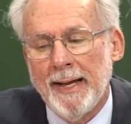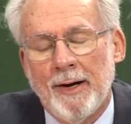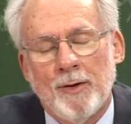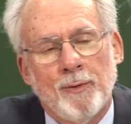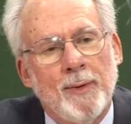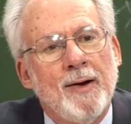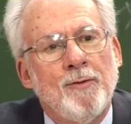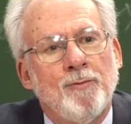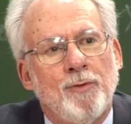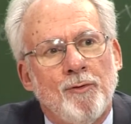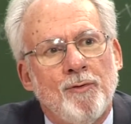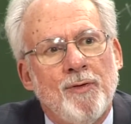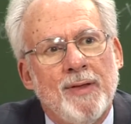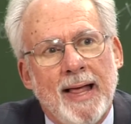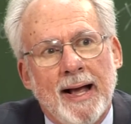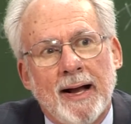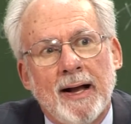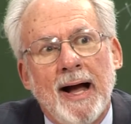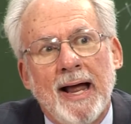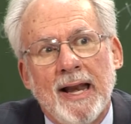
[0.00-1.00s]
and grateful for
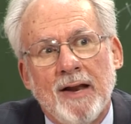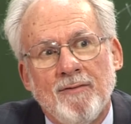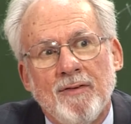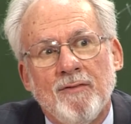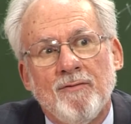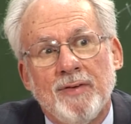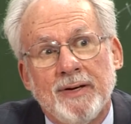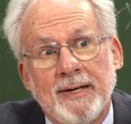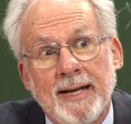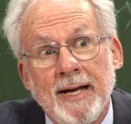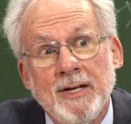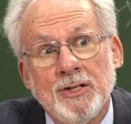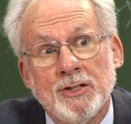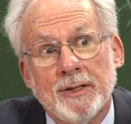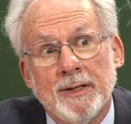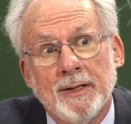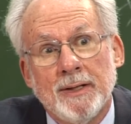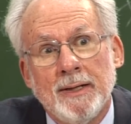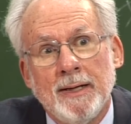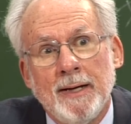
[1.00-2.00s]
that kind of
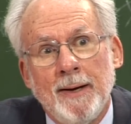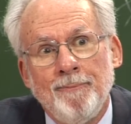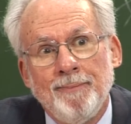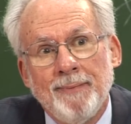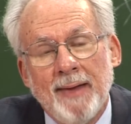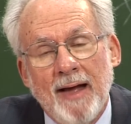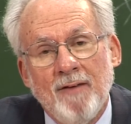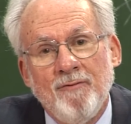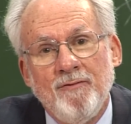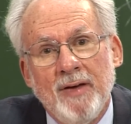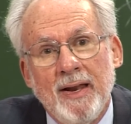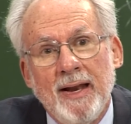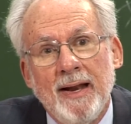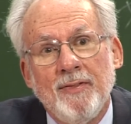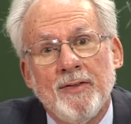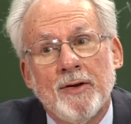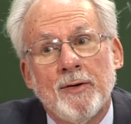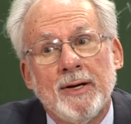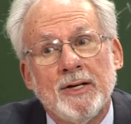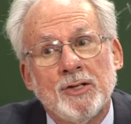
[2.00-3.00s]
invitation, and
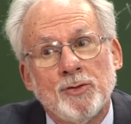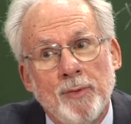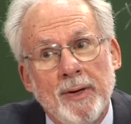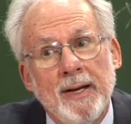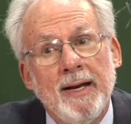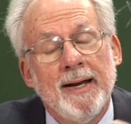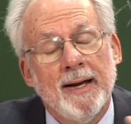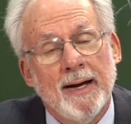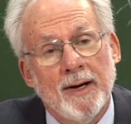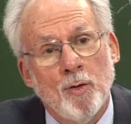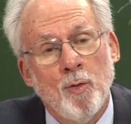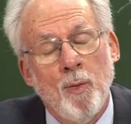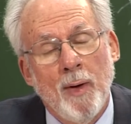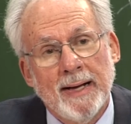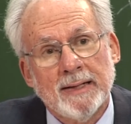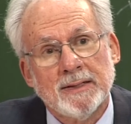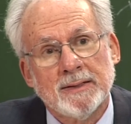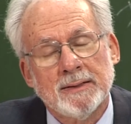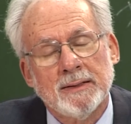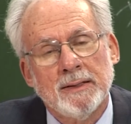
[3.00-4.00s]
feeling there is really a
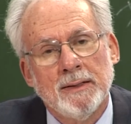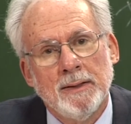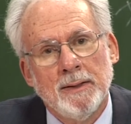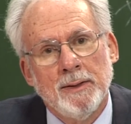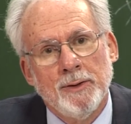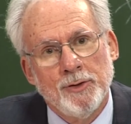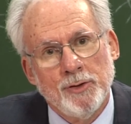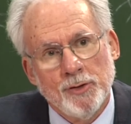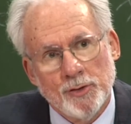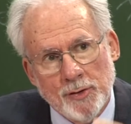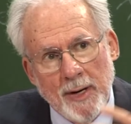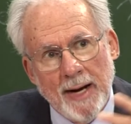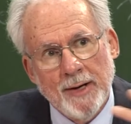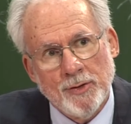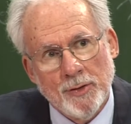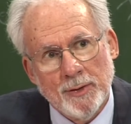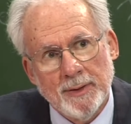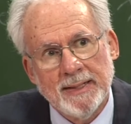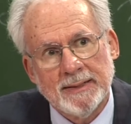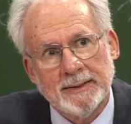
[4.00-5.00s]
quest to try
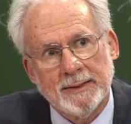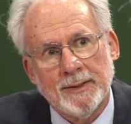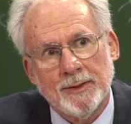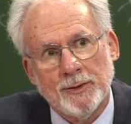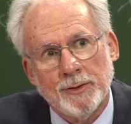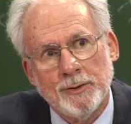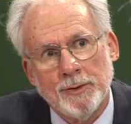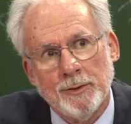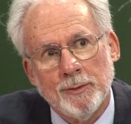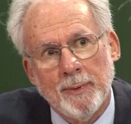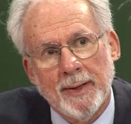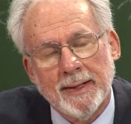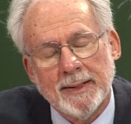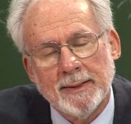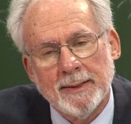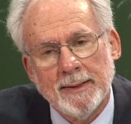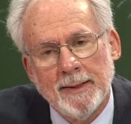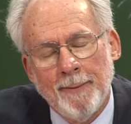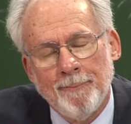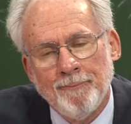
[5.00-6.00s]
to listen to
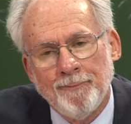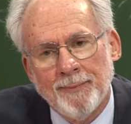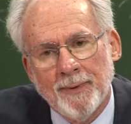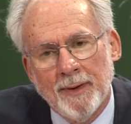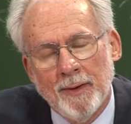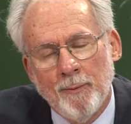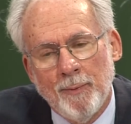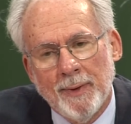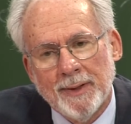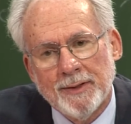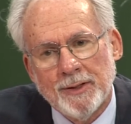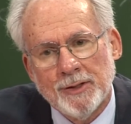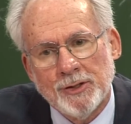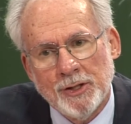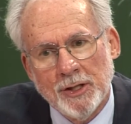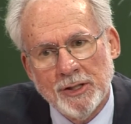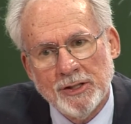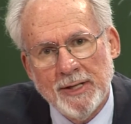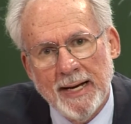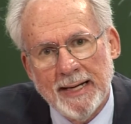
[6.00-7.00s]
what what the
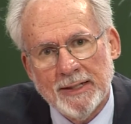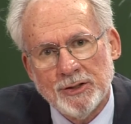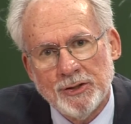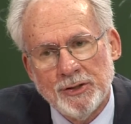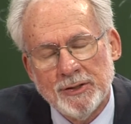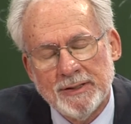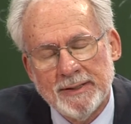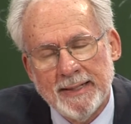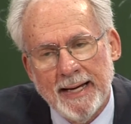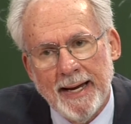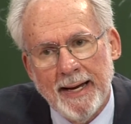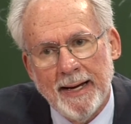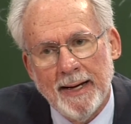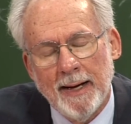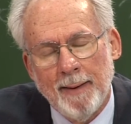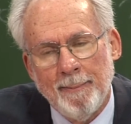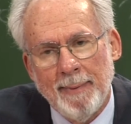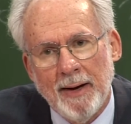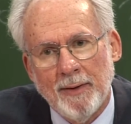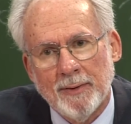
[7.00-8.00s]
church has to say
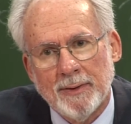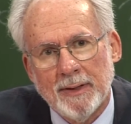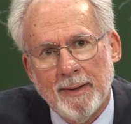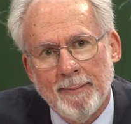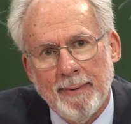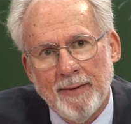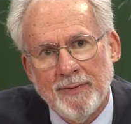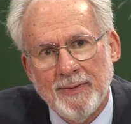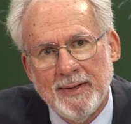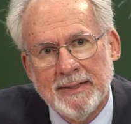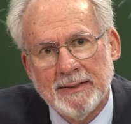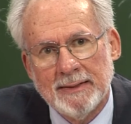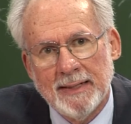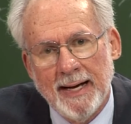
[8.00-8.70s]
about, about these